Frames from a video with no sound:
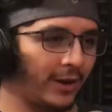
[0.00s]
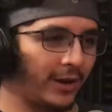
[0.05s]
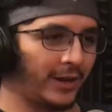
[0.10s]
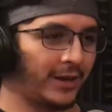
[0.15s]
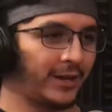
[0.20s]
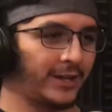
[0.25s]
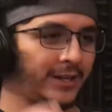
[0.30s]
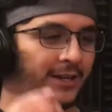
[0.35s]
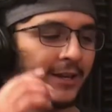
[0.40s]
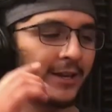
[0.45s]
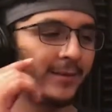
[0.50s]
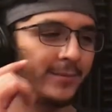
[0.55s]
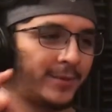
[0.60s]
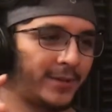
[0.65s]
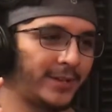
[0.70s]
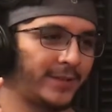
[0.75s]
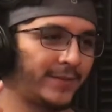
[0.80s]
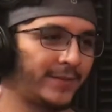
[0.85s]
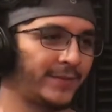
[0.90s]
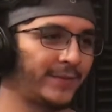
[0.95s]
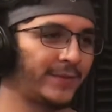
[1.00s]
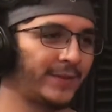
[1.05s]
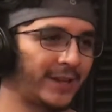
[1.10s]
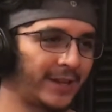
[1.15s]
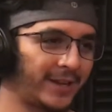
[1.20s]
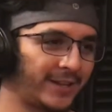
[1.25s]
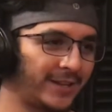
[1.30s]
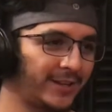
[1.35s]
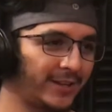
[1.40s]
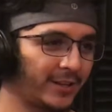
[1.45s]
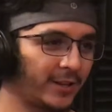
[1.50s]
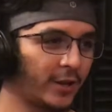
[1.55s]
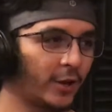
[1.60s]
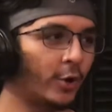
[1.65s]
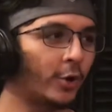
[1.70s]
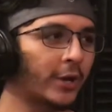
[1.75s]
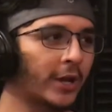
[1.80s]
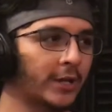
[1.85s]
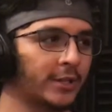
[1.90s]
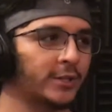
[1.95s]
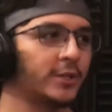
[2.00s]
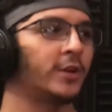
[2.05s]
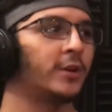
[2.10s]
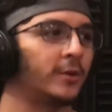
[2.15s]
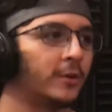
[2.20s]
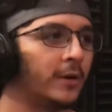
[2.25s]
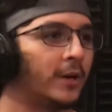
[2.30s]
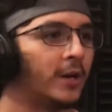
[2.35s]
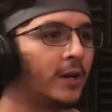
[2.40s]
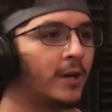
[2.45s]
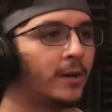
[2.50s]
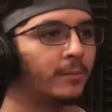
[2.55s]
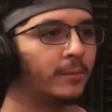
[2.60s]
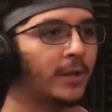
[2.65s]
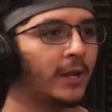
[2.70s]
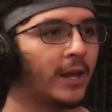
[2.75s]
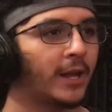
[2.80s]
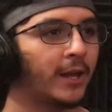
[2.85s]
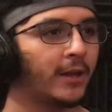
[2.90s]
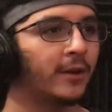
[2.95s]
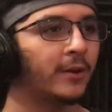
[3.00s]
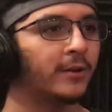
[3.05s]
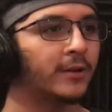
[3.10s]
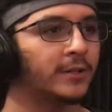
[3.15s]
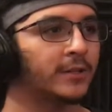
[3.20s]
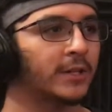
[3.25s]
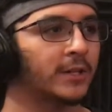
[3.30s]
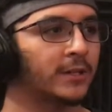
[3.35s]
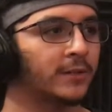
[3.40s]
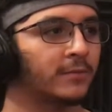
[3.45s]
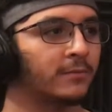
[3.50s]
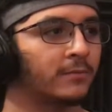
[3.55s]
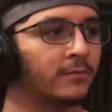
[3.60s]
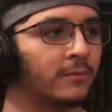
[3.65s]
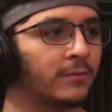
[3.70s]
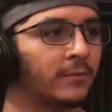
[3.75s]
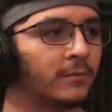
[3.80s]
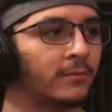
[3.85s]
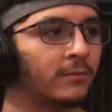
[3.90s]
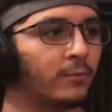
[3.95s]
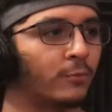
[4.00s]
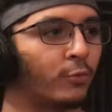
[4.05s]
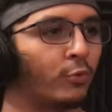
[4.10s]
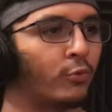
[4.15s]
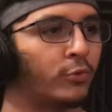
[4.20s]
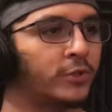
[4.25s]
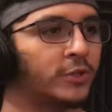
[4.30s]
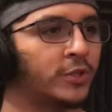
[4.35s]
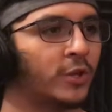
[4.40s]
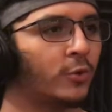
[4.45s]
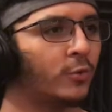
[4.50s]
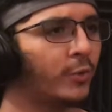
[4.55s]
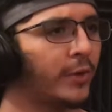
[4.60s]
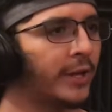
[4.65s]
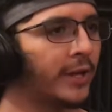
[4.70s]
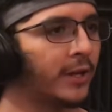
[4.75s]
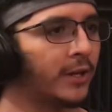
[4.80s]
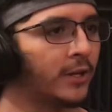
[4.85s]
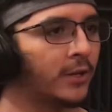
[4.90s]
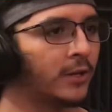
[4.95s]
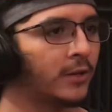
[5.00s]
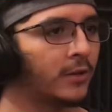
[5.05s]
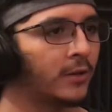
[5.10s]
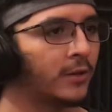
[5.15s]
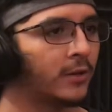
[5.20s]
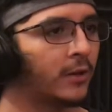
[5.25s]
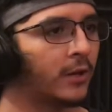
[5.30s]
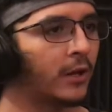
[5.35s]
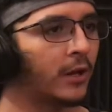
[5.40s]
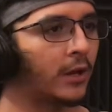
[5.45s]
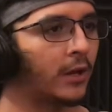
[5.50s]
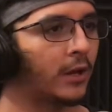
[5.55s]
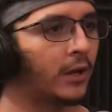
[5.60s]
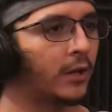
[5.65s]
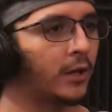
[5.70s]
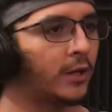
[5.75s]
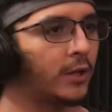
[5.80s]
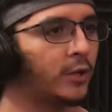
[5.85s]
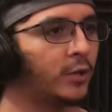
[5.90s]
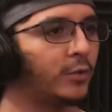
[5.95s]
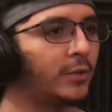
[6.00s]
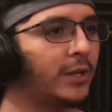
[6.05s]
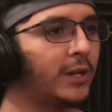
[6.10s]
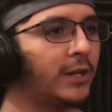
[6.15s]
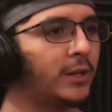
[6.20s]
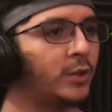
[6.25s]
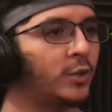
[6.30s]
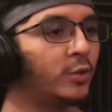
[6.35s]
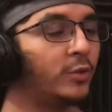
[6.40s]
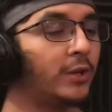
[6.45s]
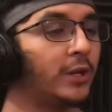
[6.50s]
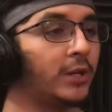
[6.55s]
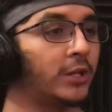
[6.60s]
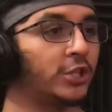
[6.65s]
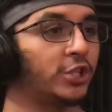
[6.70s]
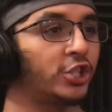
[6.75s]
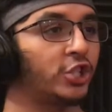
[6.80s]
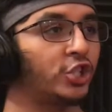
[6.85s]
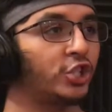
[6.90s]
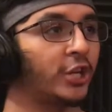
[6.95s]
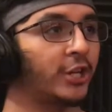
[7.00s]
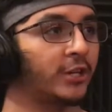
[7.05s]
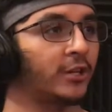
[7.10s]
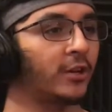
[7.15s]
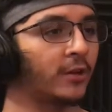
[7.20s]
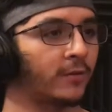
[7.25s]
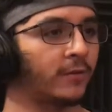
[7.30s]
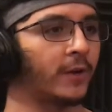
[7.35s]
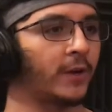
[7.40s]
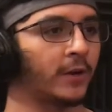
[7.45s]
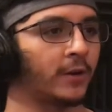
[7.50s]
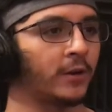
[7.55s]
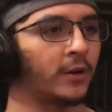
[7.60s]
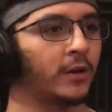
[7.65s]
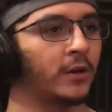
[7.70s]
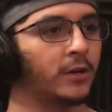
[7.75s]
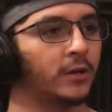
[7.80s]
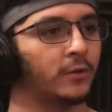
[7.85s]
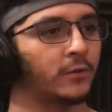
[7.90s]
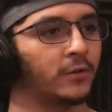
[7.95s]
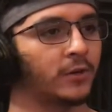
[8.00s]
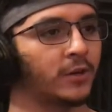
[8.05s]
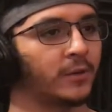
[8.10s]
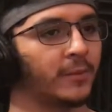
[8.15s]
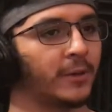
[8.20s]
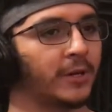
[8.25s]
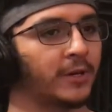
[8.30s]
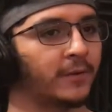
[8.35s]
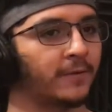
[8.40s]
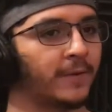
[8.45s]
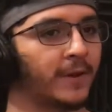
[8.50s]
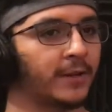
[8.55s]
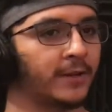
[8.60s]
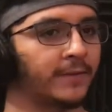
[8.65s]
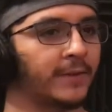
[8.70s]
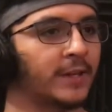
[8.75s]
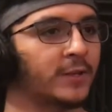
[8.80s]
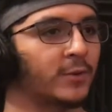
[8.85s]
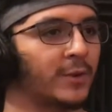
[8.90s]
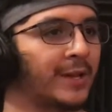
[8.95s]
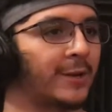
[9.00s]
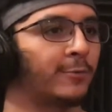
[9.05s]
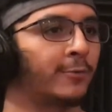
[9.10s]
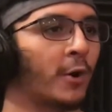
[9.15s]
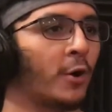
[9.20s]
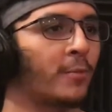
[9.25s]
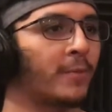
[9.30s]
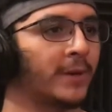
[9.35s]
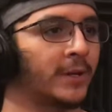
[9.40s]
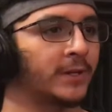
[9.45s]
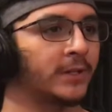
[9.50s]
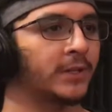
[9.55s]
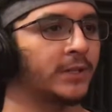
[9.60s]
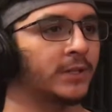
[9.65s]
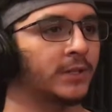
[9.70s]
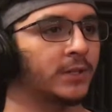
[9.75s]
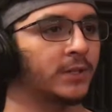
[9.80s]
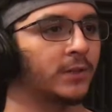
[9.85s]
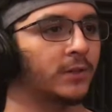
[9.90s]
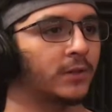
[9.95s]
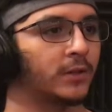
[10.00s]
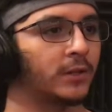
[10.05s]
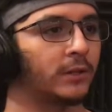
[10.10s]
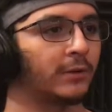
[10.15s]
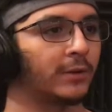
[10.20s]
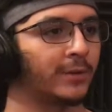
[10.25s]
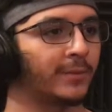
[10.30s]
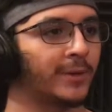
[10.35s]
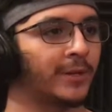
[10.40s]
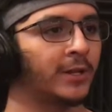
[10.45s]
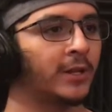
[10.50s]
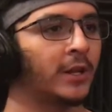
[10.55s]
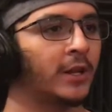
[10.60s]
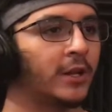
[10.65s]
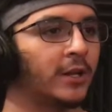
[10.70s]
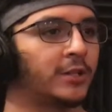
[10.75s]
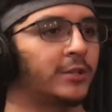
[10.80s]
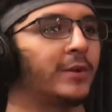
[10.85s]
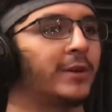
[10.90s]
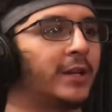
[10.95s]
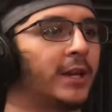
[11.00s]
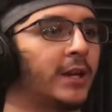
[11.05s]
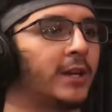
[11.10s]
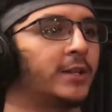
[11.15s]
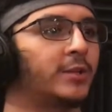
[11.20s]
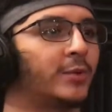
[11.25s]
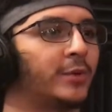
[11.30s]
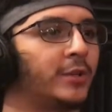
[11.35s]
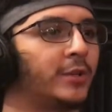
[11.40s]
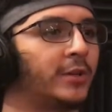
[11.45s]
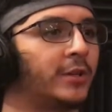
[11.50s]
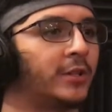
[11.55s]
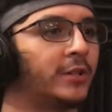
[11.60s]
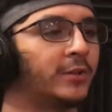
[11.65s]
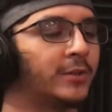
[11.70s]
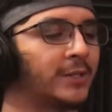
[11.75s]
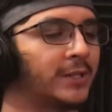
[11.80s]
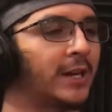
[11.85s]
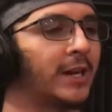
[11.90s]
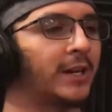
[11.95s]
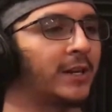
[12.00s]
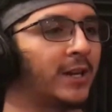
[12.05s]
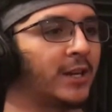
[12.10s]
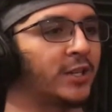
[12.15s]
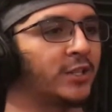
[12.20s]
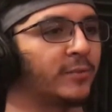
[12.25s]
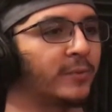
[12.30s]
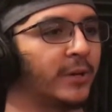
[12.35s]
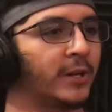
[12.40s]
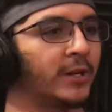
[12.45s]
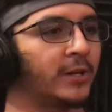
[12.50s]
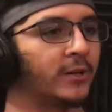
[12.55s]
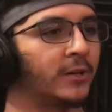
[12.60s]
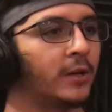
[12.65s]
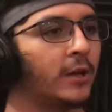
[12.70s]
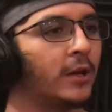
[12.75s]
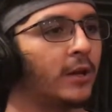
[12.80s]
I can't believe that. Okay, so but hair is like so weak. You need a shit ton of hair in order to make it effective. That's what like rope is. You know what I mean? So I guess what you could do as eyelash man